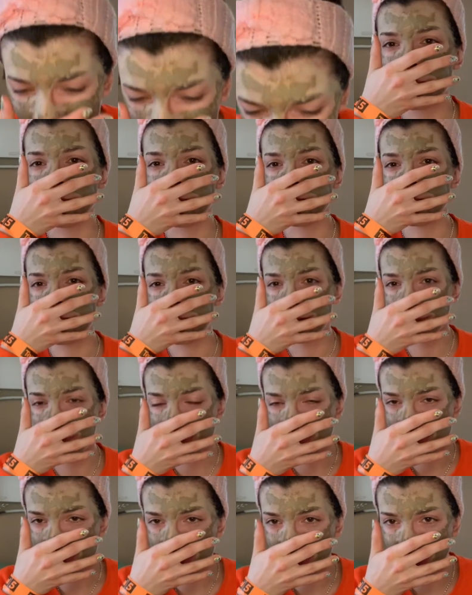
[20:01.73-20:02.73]
We all have,
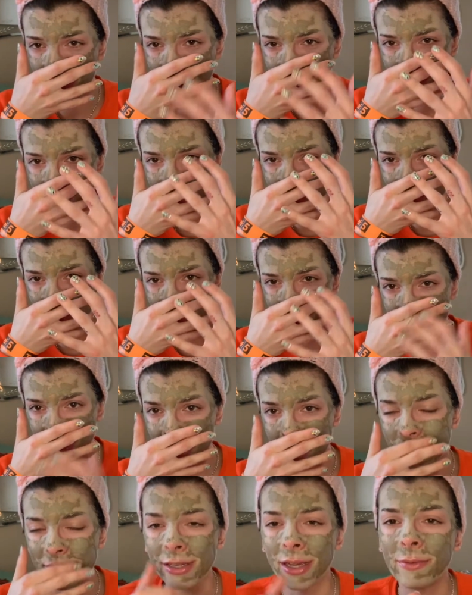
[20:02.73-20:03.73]
I'm sorry, I can't move my
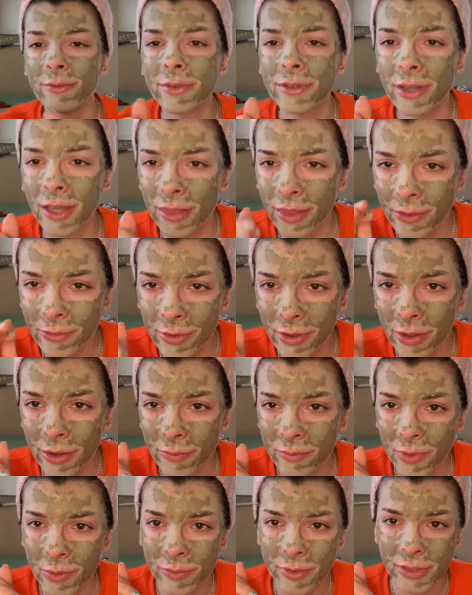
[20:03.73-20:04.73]
face. I think we all have
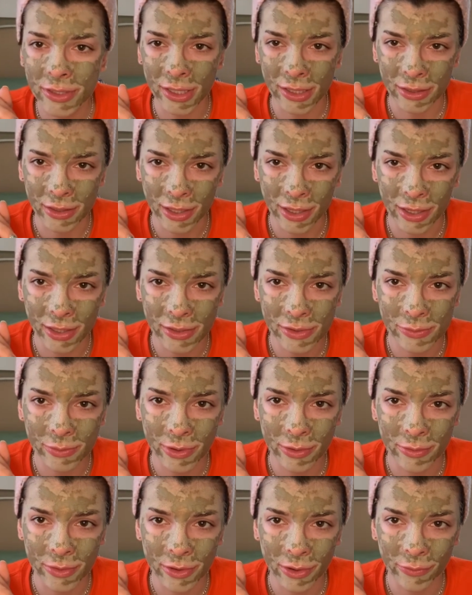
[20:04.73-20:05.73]
moments like that as
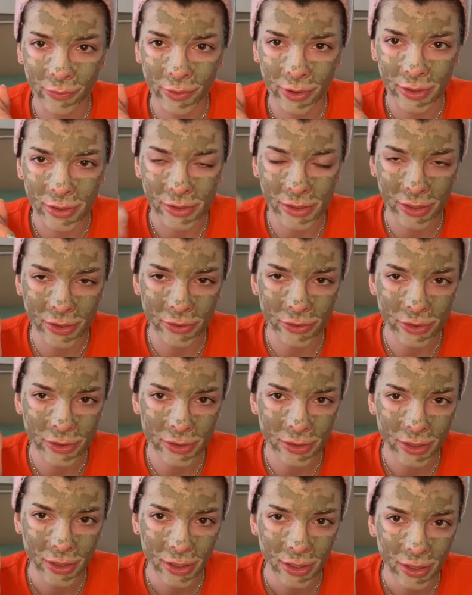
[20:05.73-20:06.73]
well with our friends that you're just,
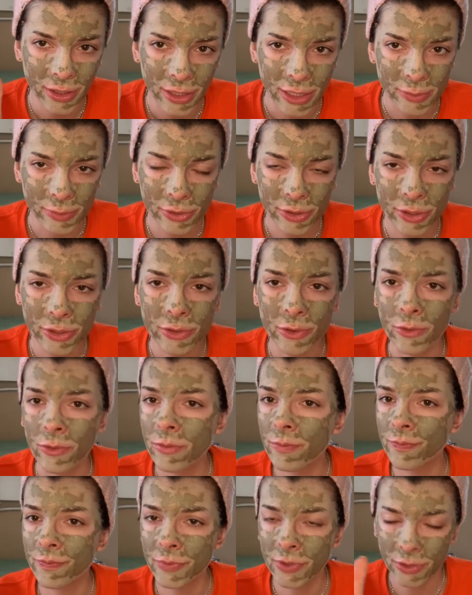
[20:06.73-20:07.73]
especially
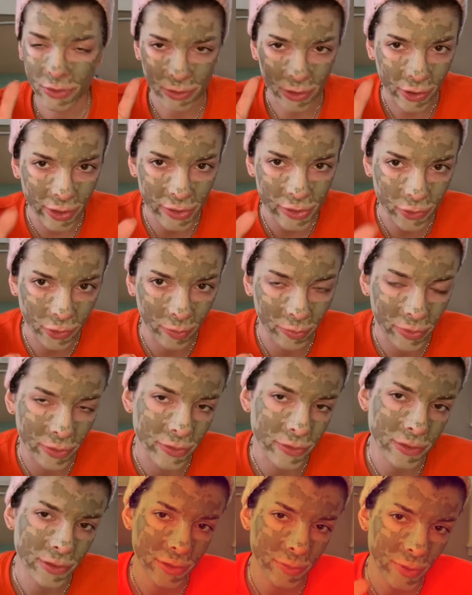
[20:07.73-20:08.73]

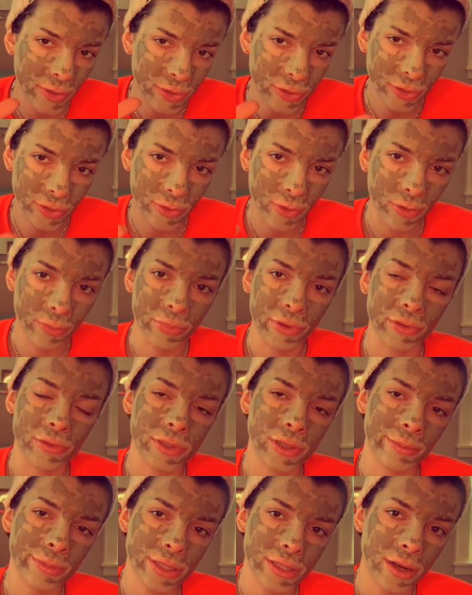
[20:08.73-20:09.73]
Scorpios,
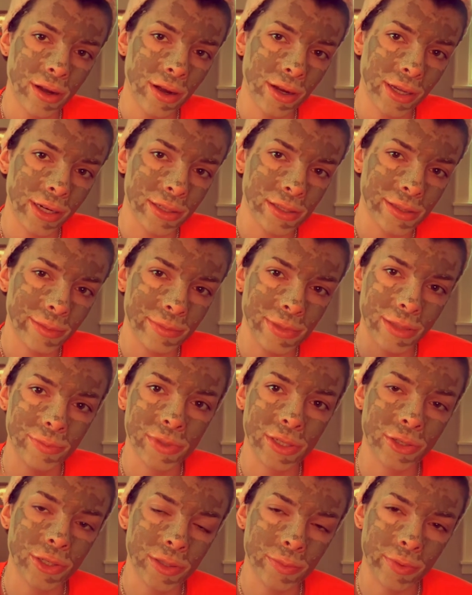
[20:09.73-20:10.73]
y'all be talking and sometimes
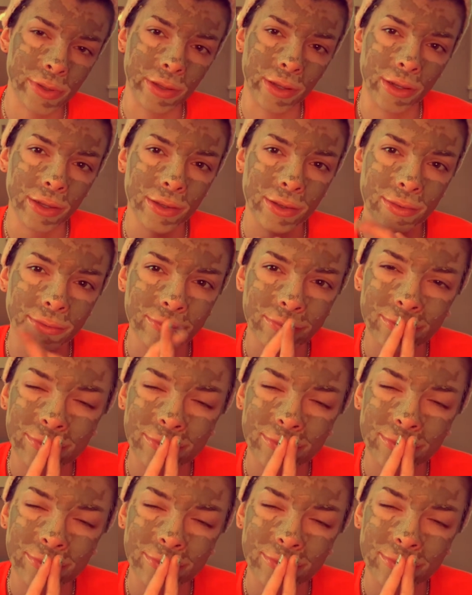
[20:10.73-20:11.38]
I just be like,